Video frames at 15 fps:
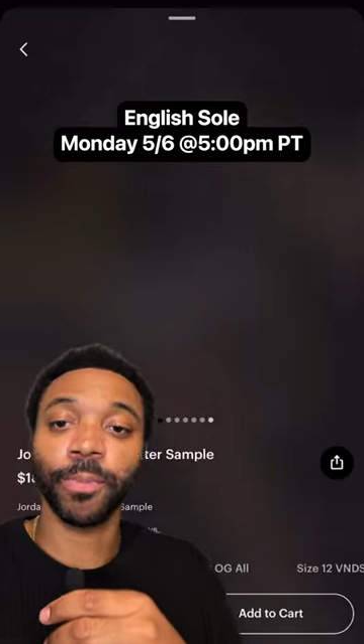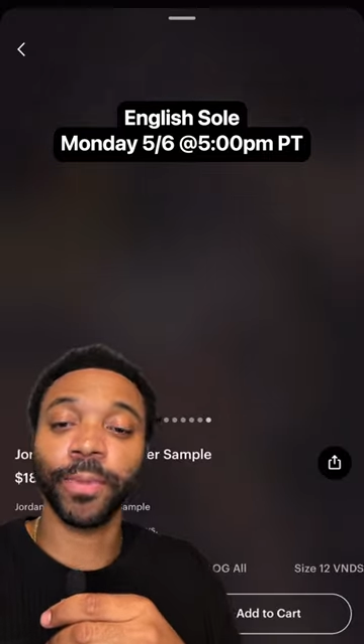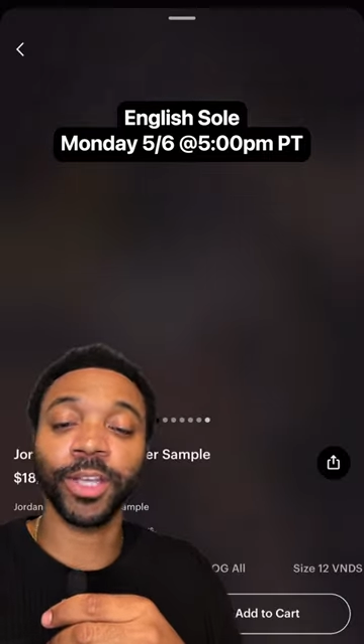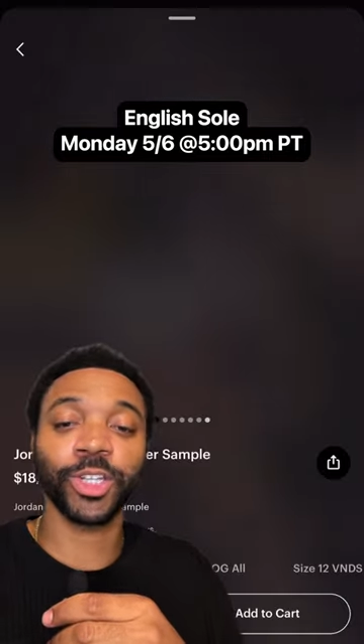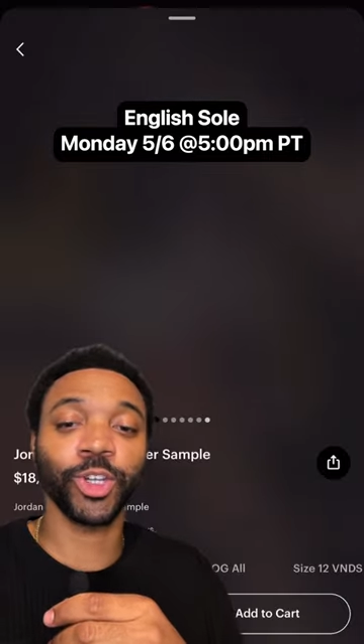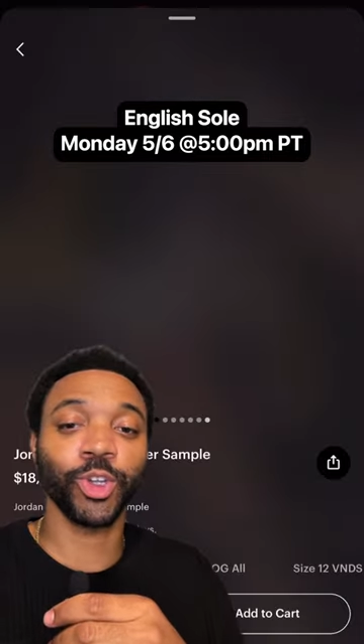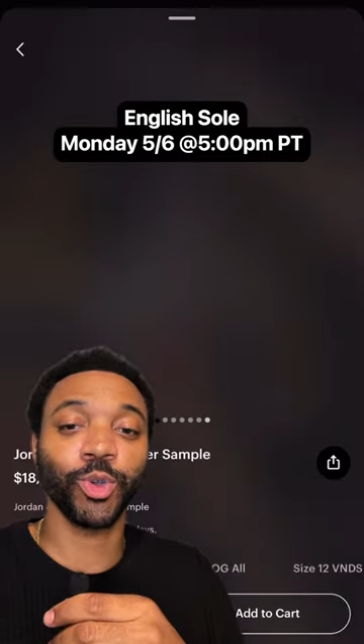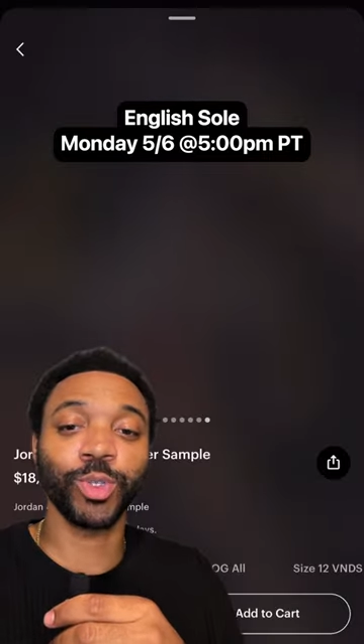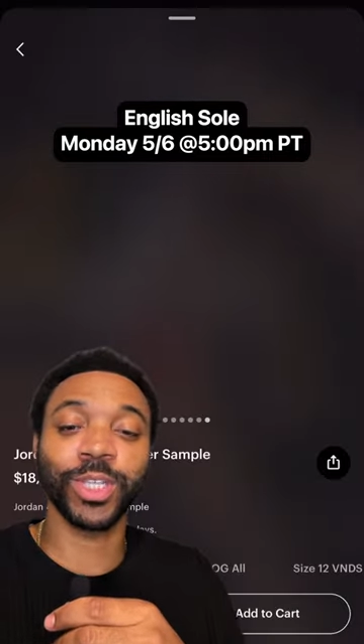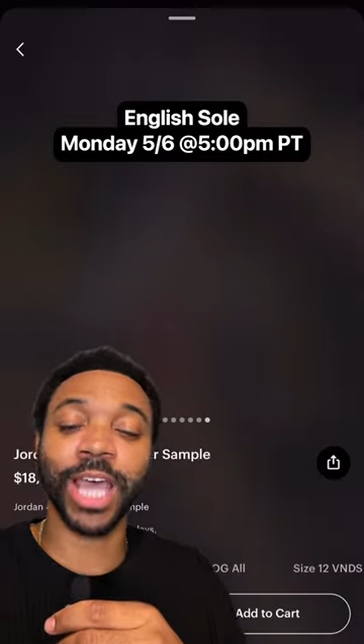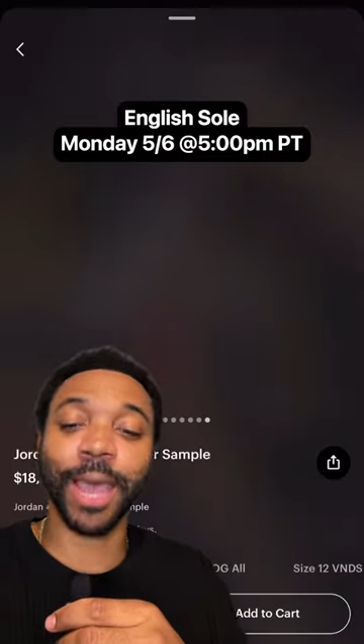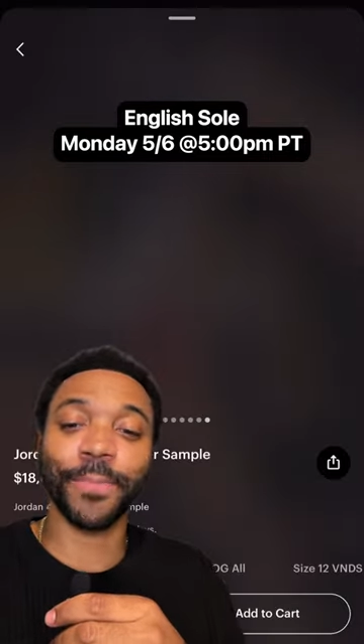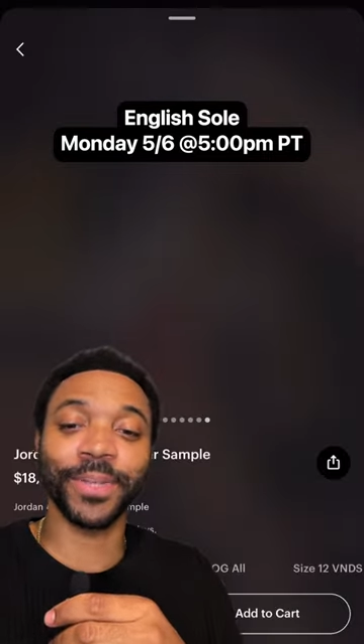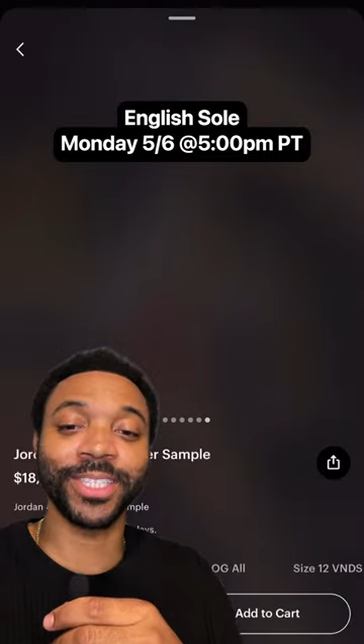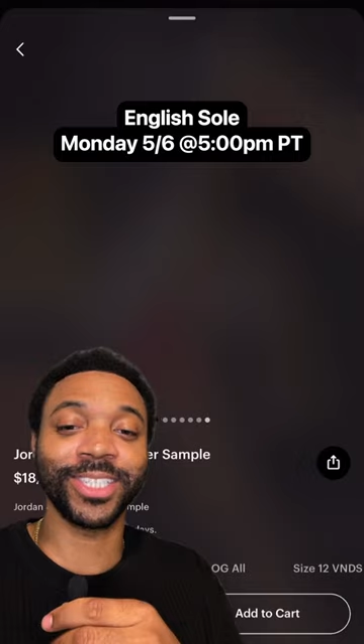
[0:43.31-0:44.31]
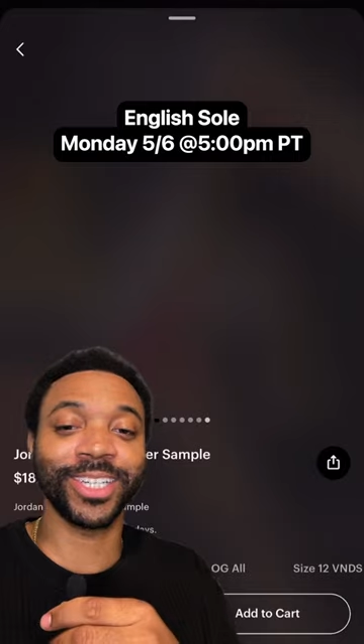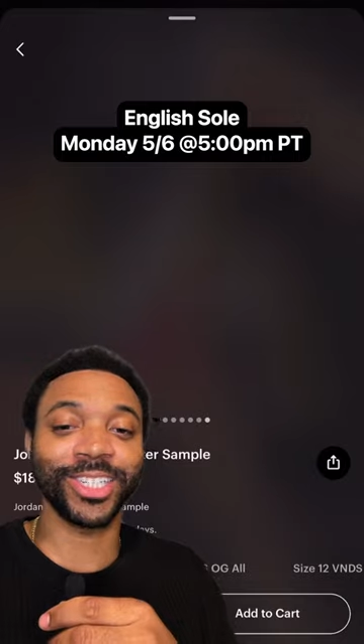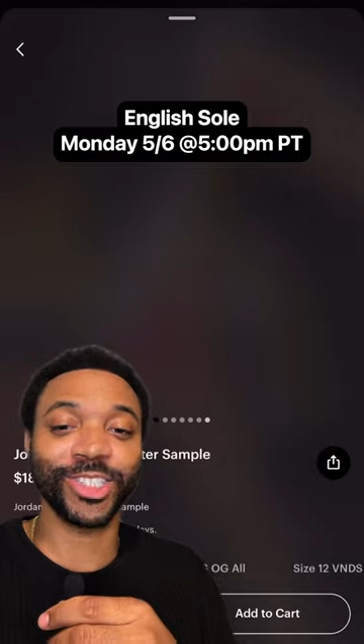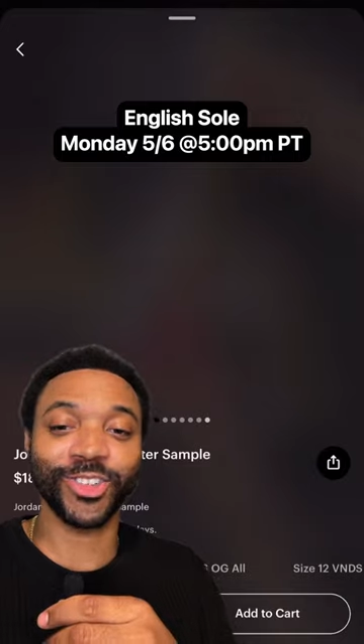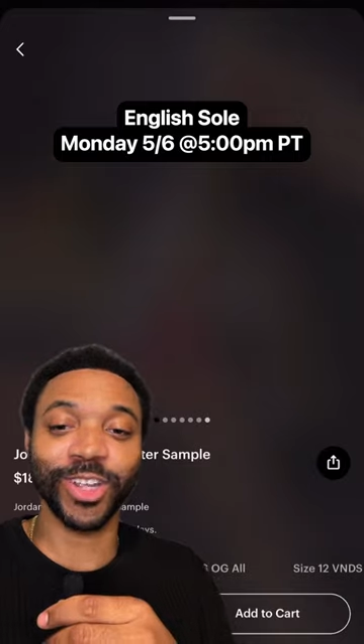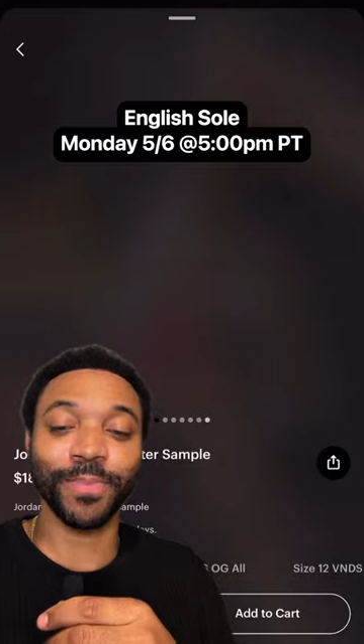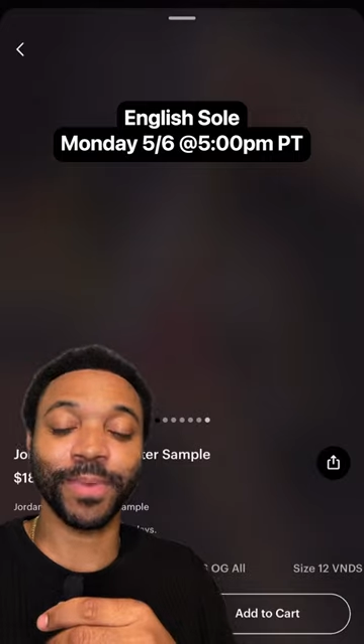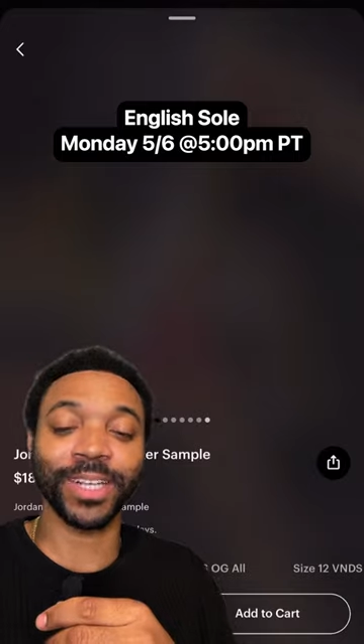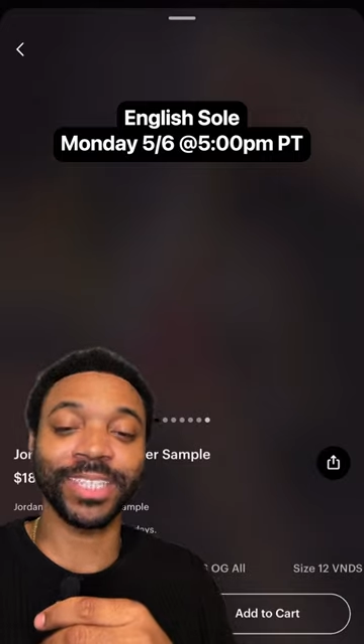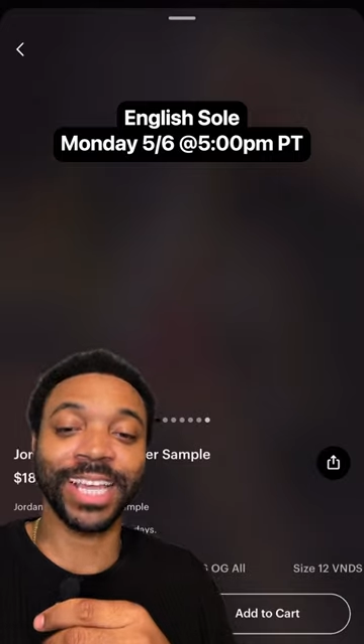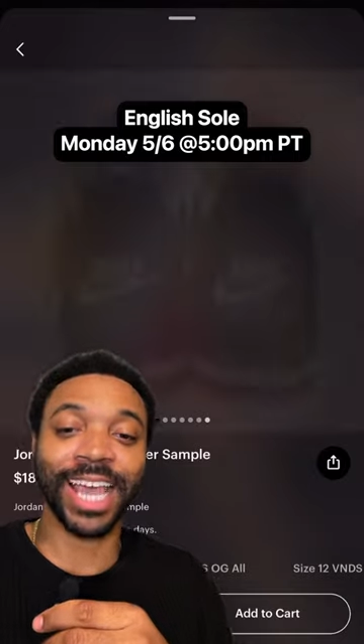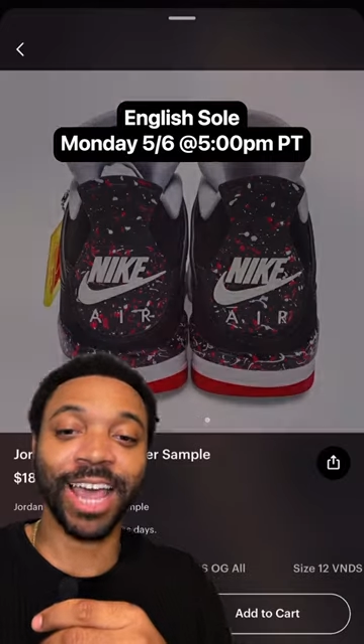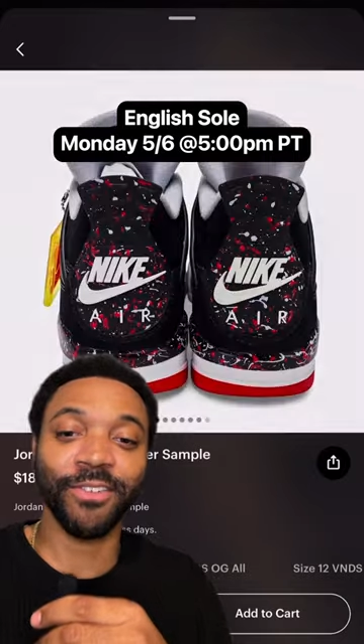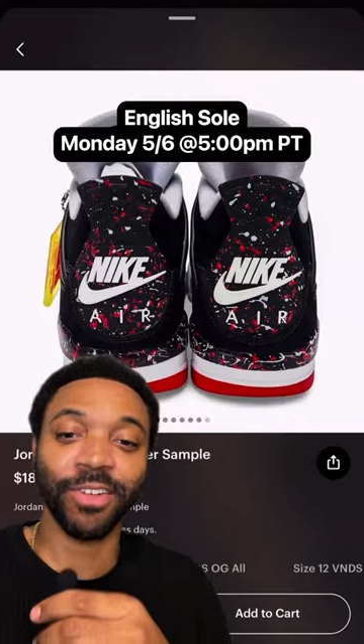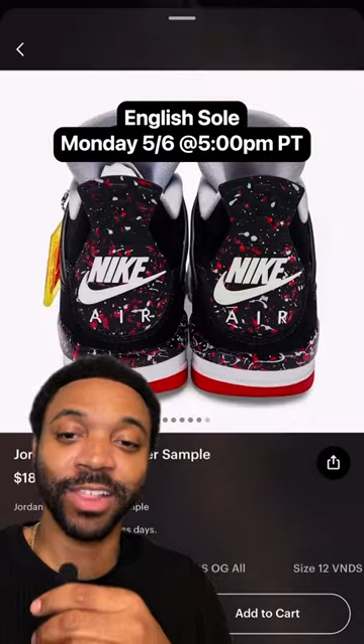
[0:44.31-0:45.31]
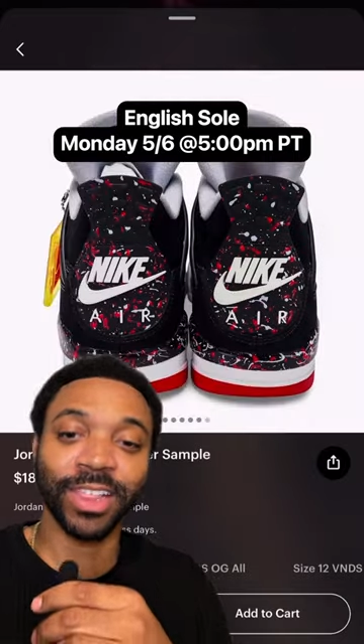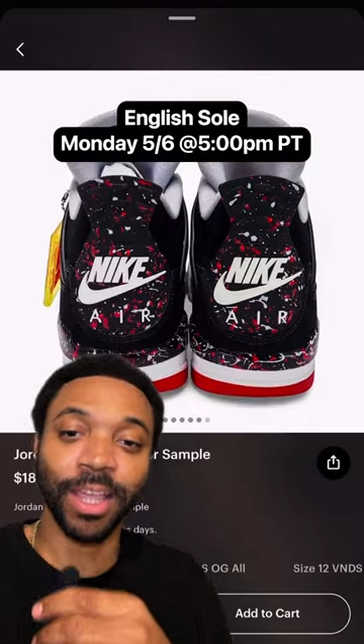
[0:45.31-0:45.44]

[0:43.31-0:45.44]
And make sure you tap into the stream because they have a